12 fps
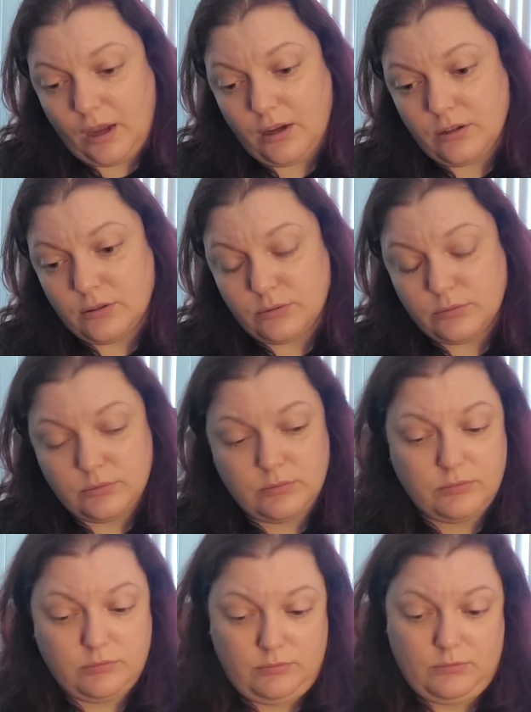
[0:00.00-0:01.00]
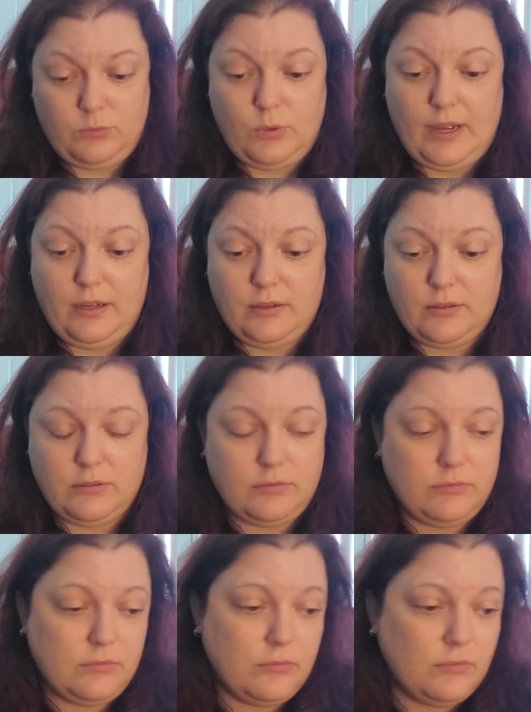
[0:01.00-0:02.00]
oh, wow.
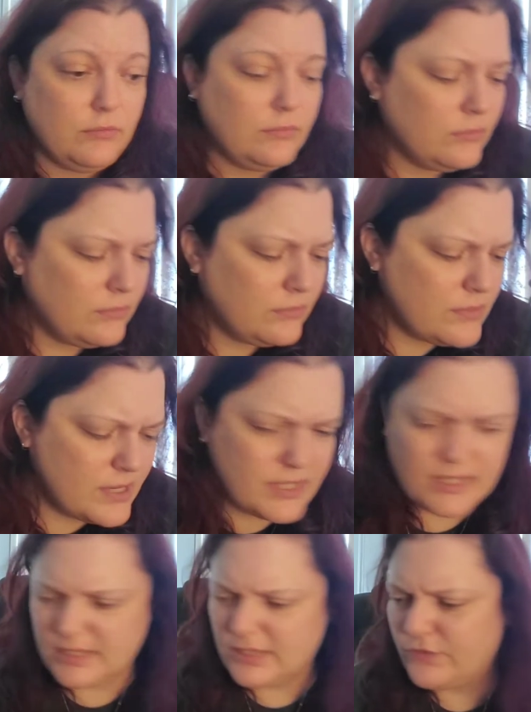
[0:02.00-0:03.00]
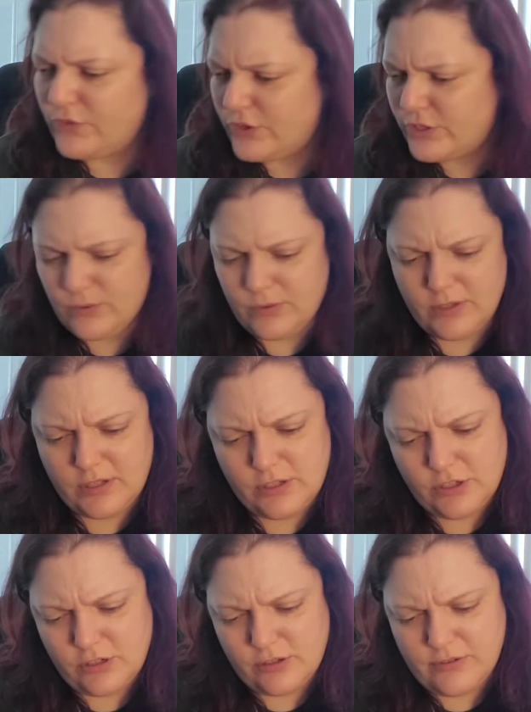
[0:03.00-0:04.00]
Is this the first one
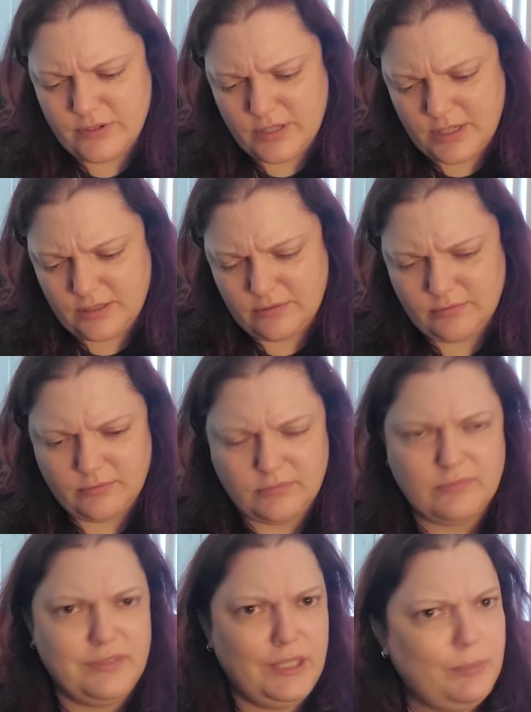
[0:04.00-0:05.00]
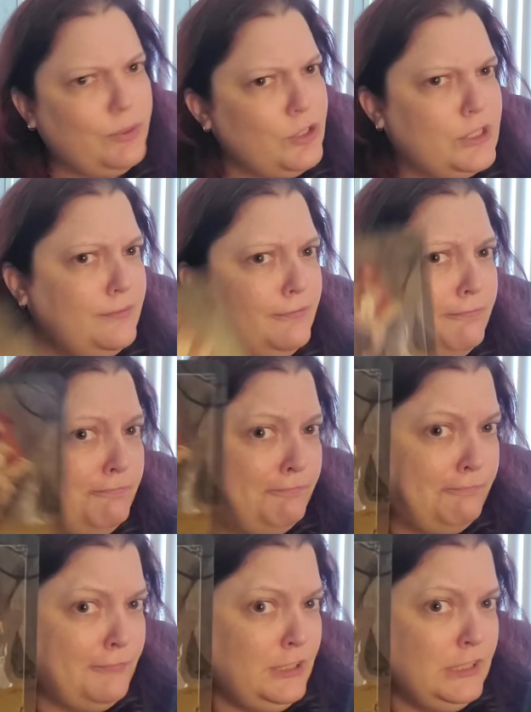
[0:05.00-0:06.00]
that shows nipples?
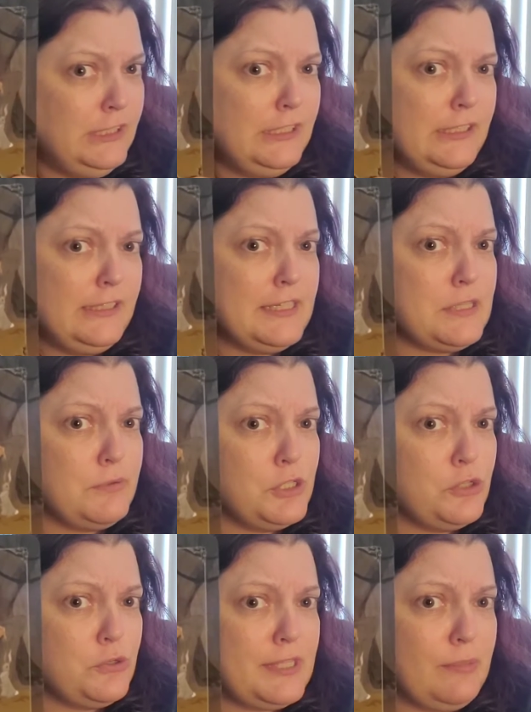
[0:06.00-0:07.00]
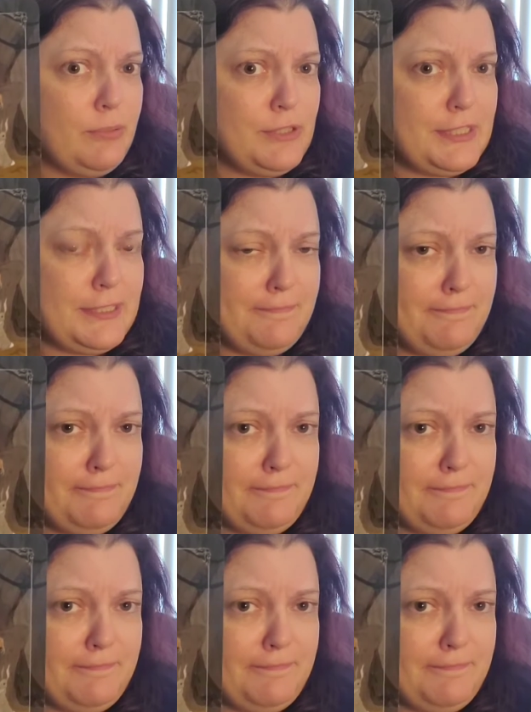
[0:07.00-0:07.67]
This one shows nipples.